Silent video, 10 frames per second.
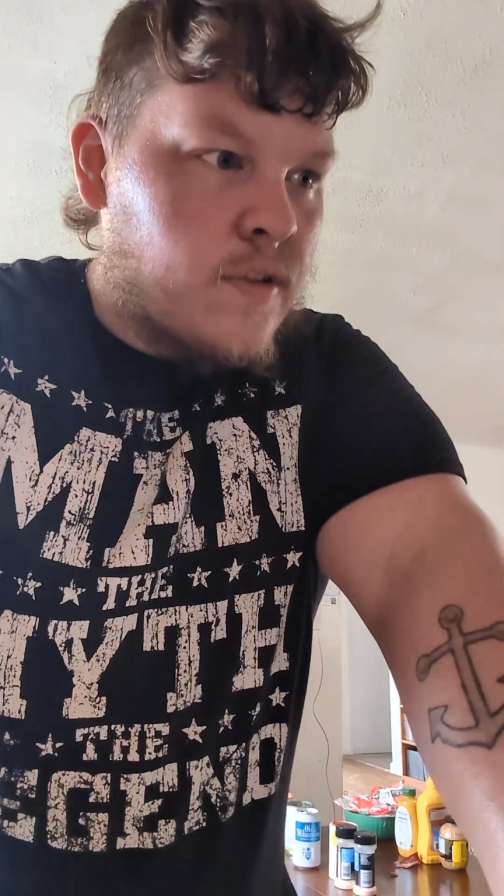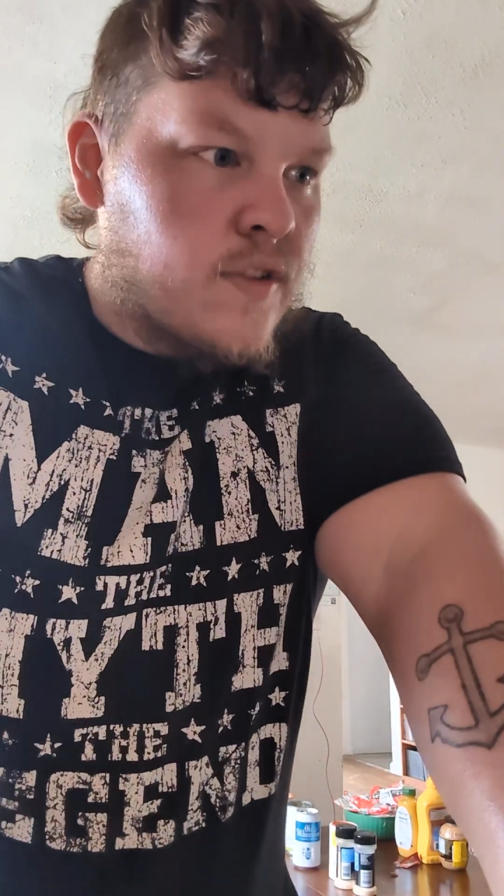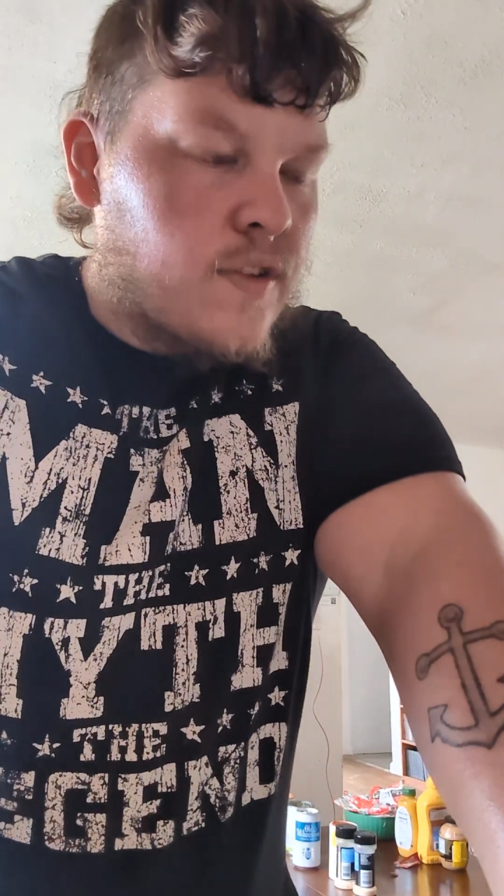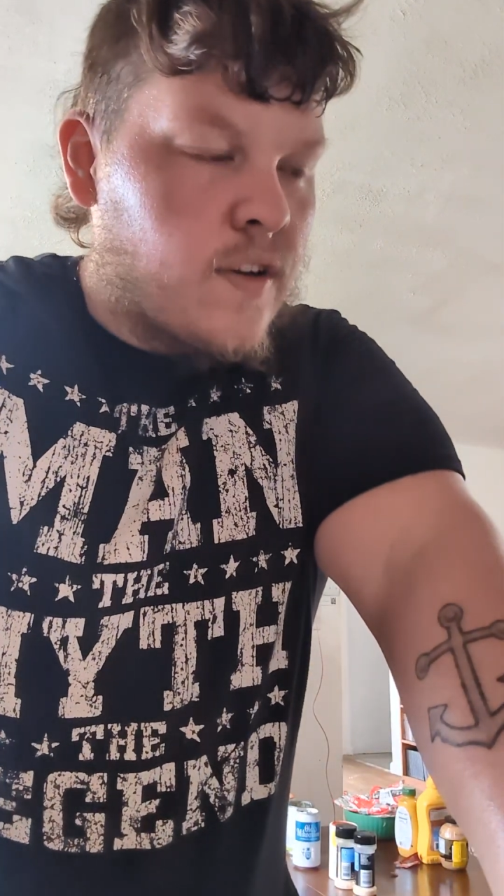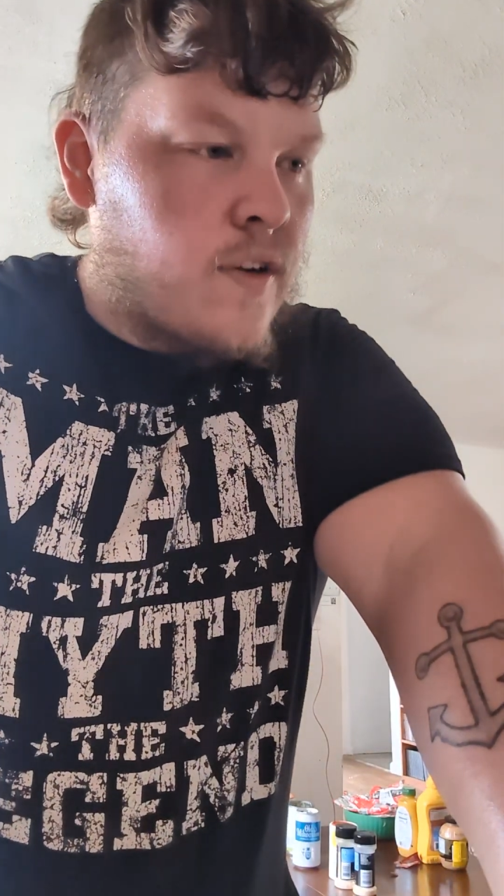
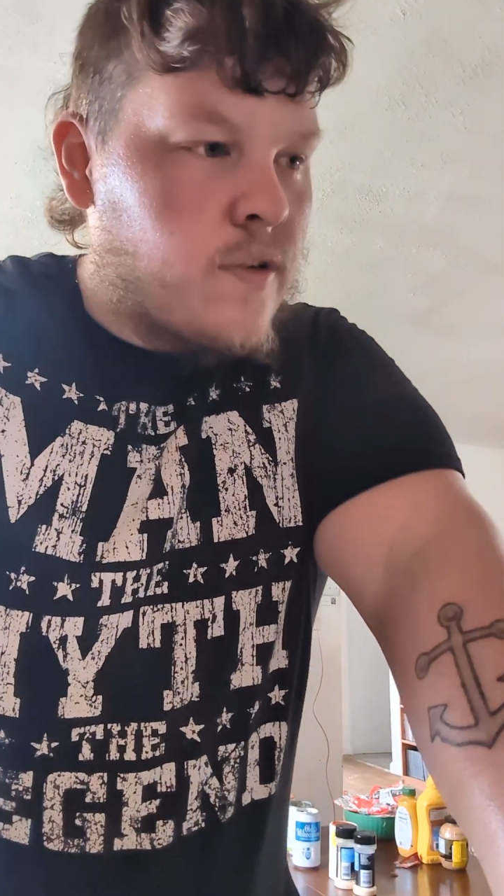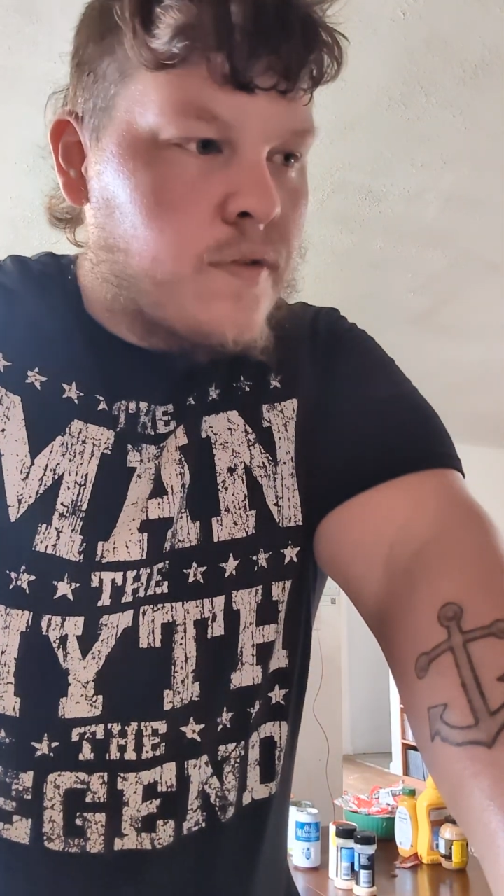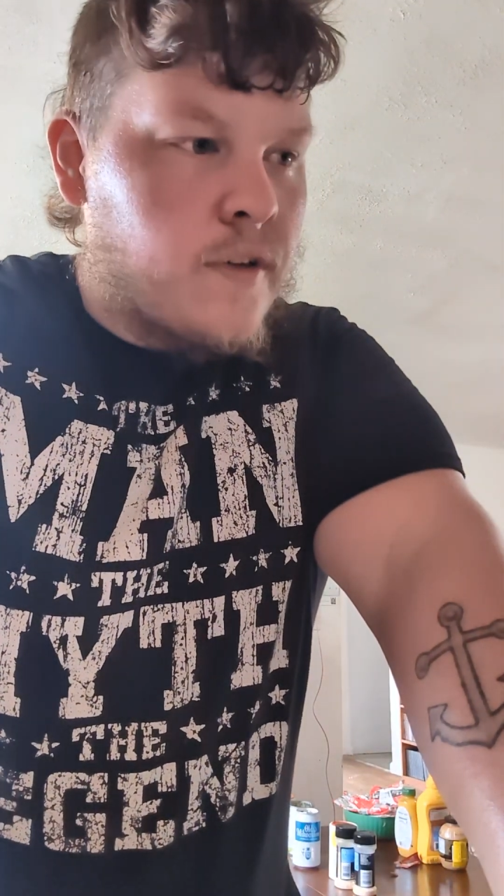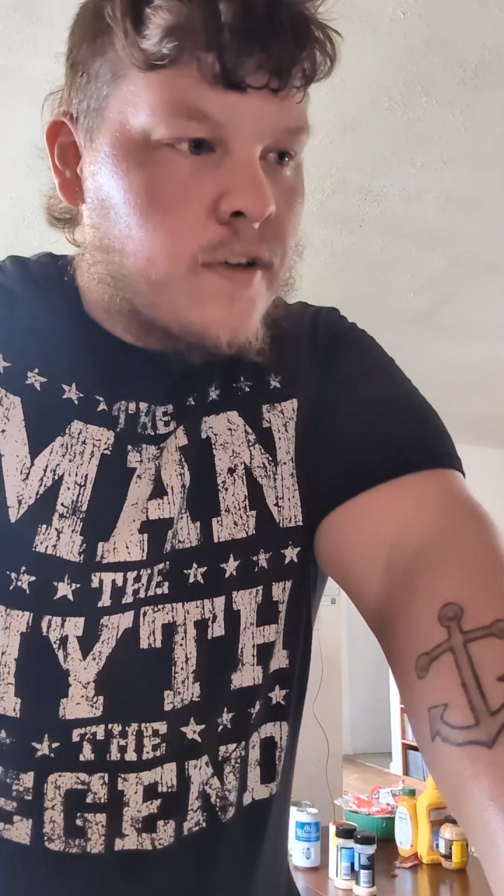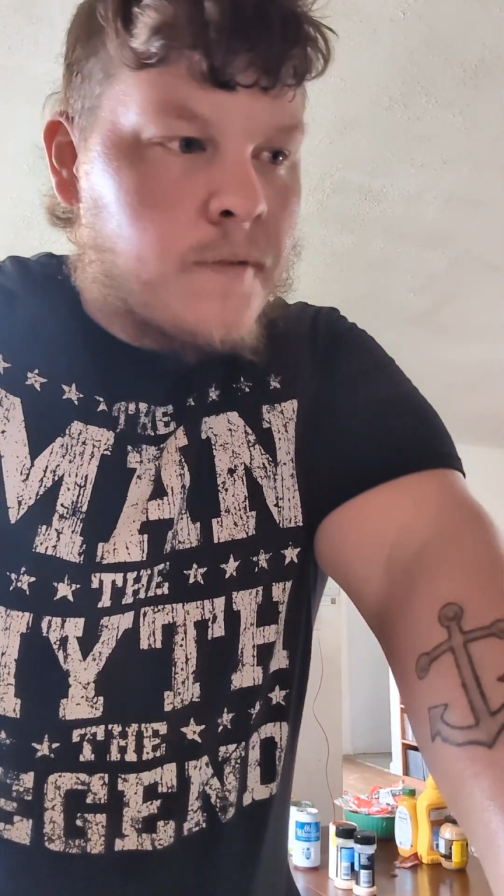and slow
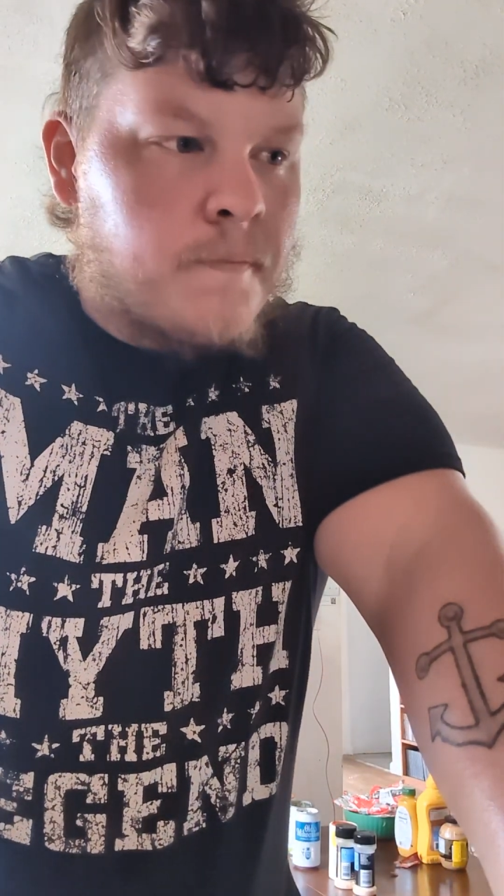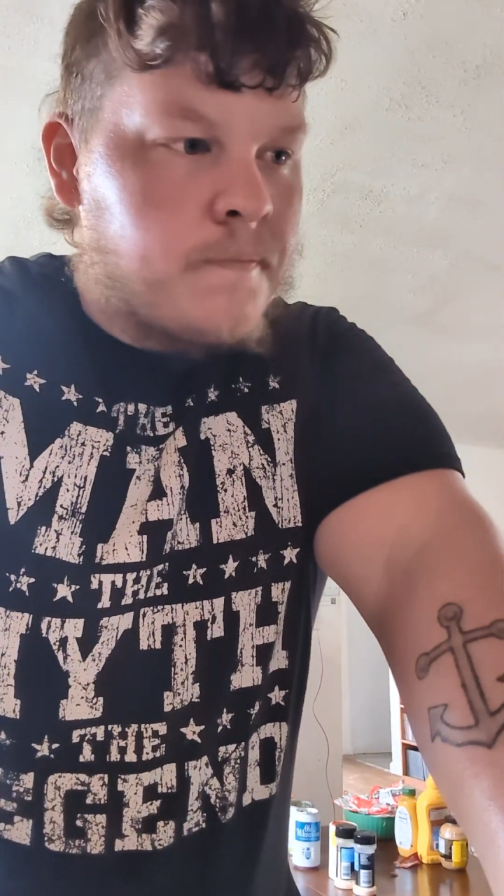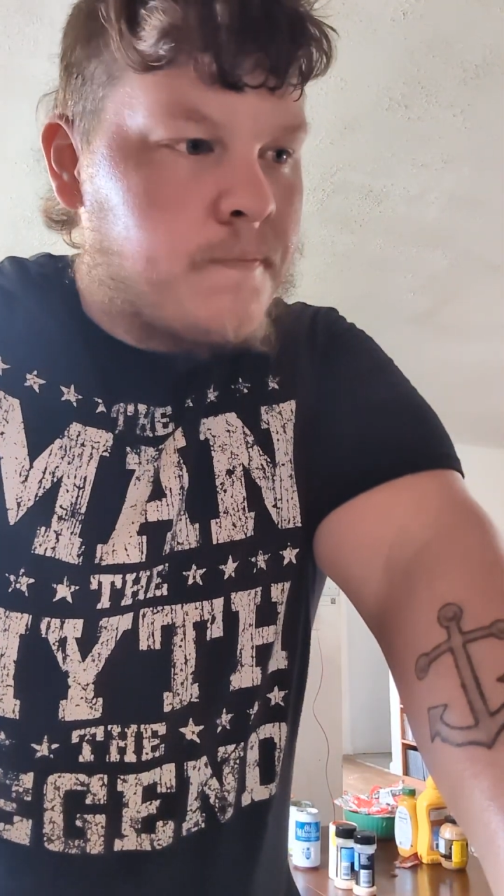for,